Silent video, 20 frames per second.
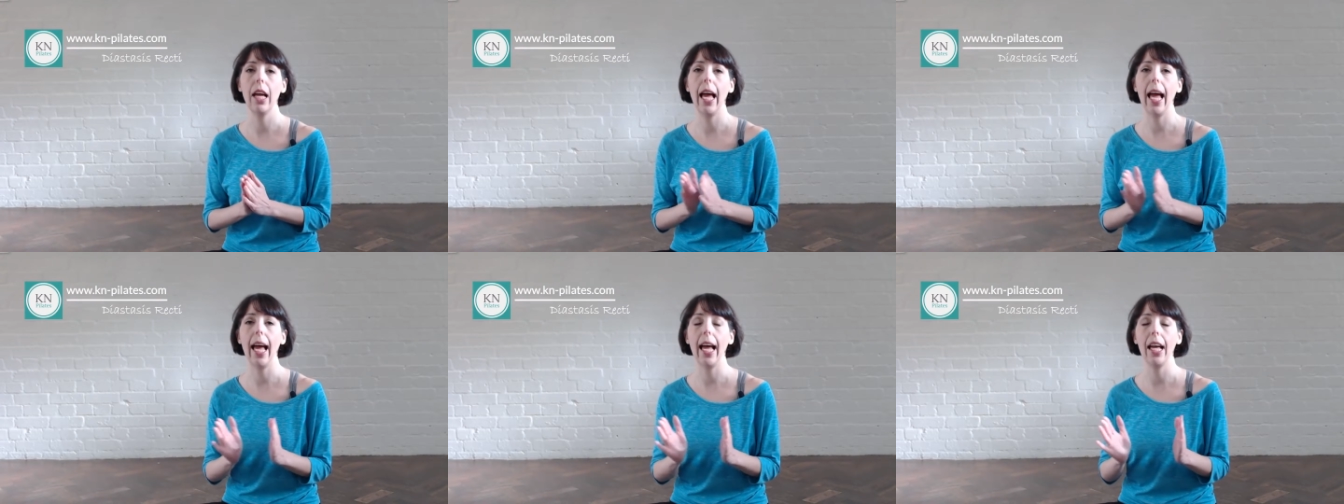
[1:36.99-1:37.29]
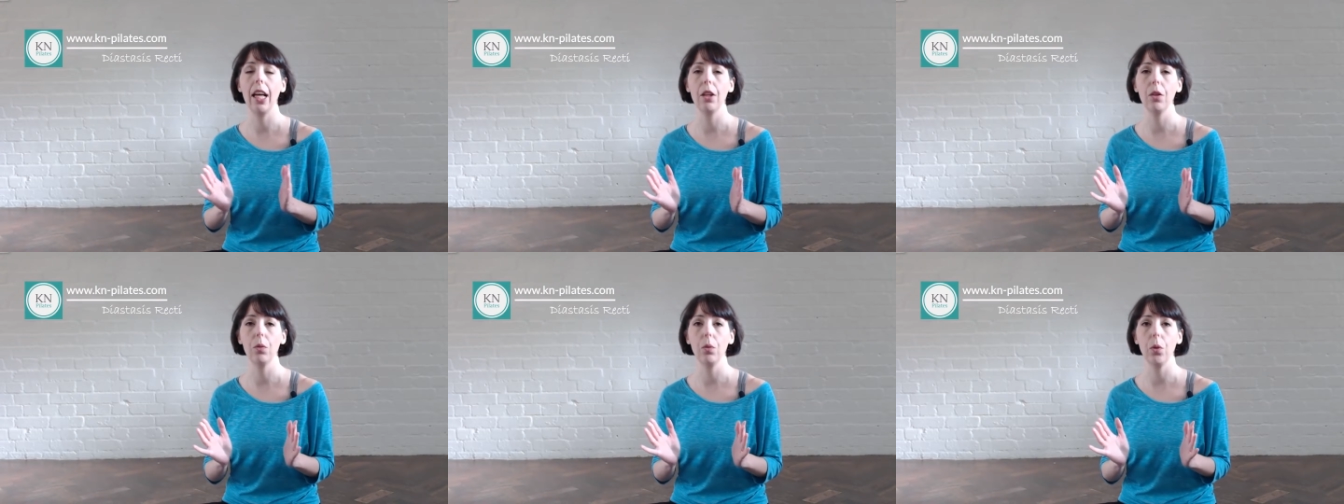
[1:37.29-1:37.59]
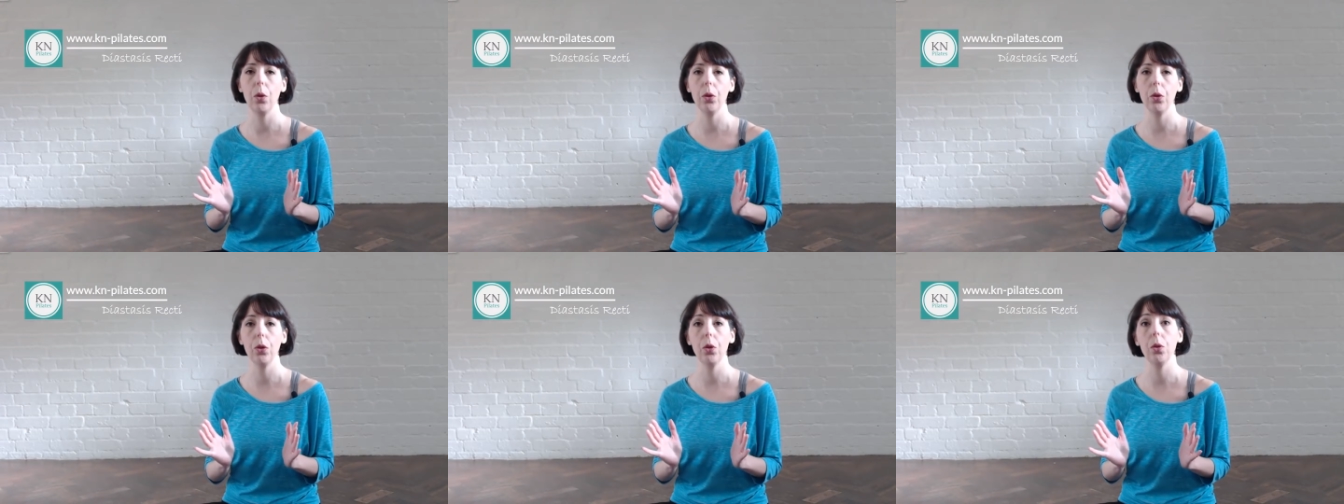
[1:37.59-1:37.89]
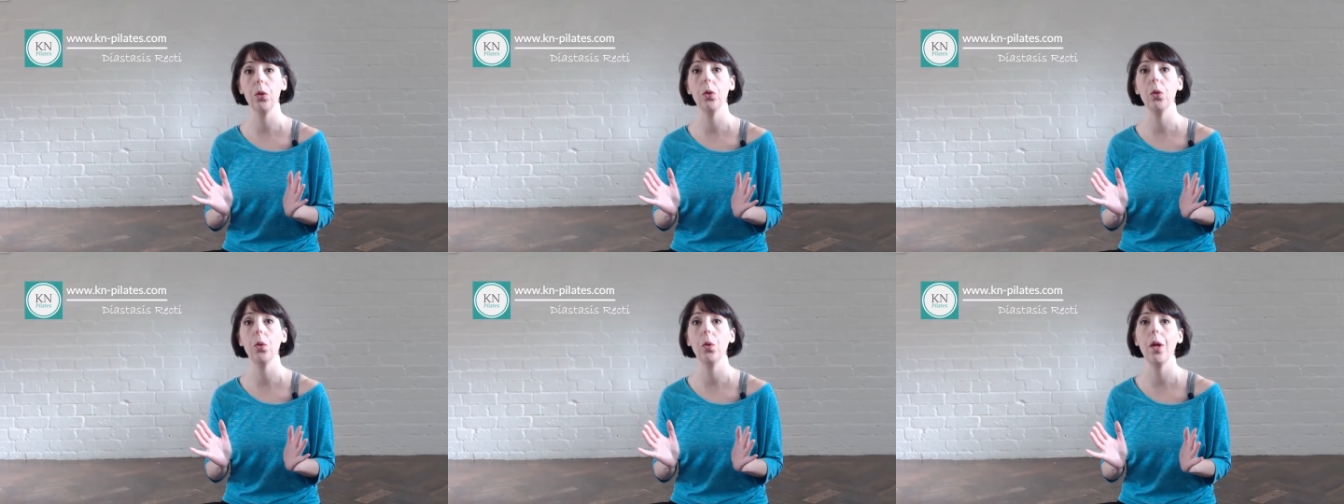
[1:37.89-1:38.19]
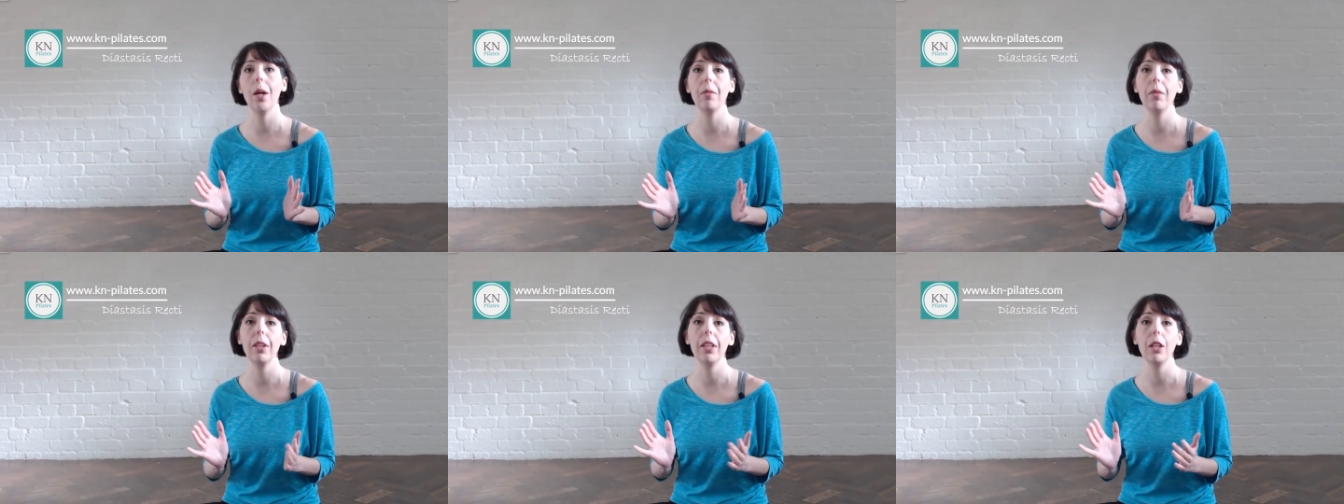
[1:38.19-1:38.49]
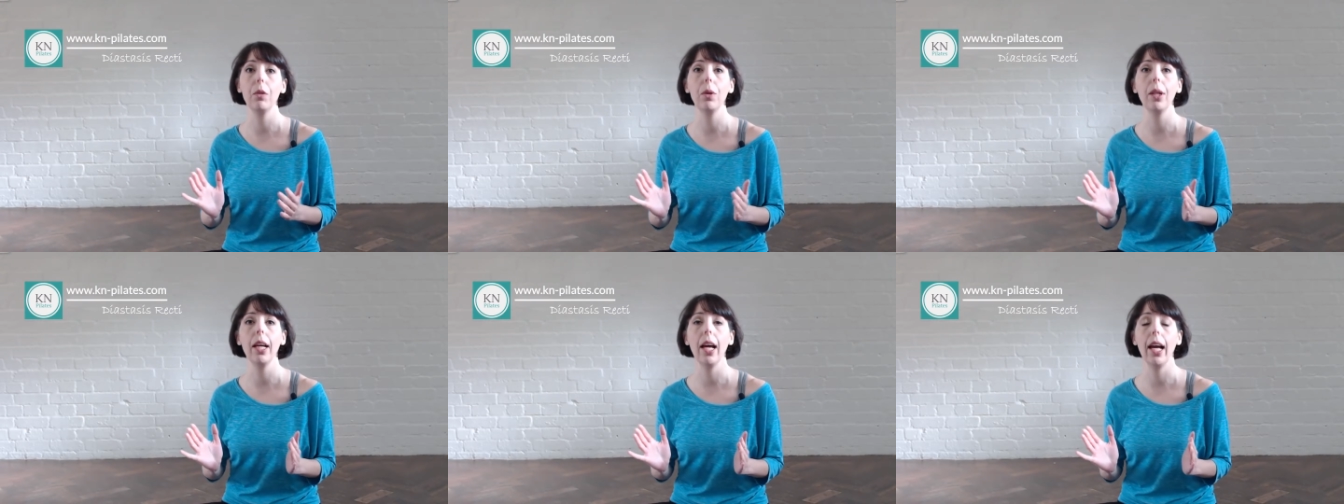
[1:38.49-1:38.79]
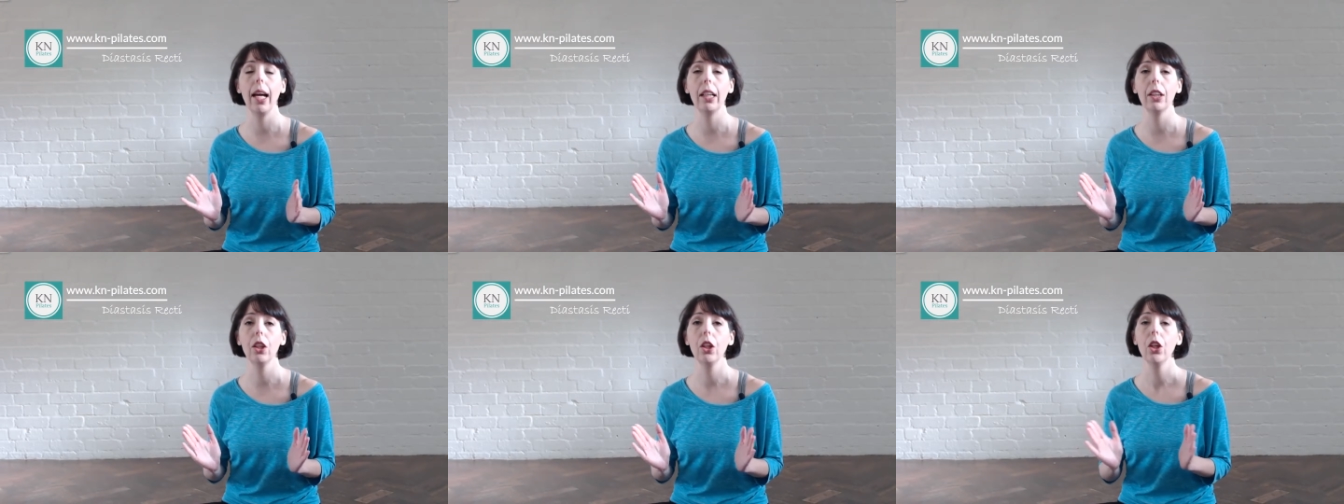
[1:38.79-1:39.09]
and want to do everything we
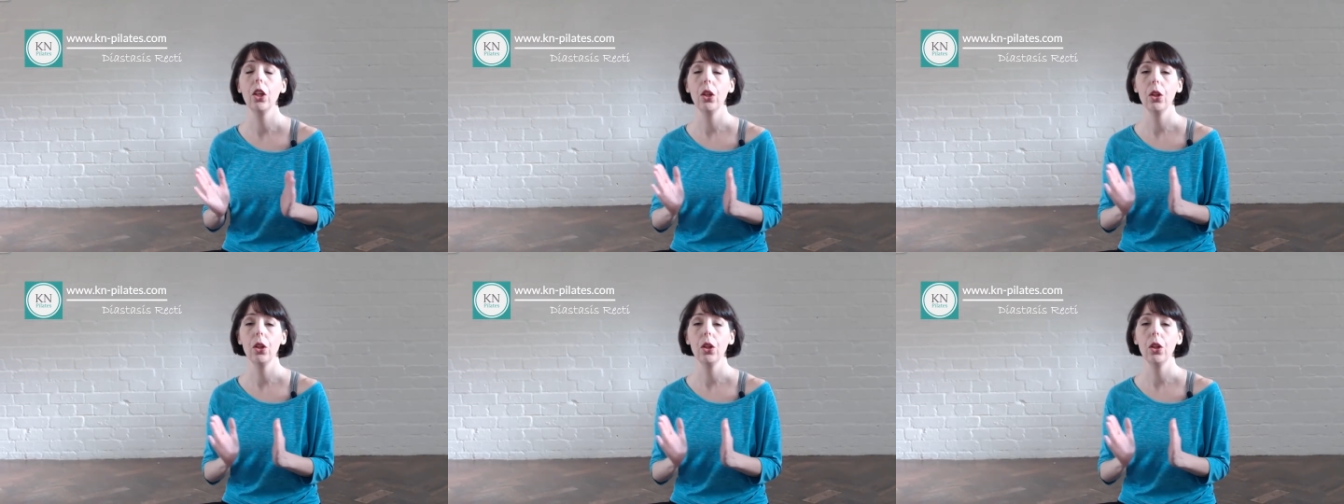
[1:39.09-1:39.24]
can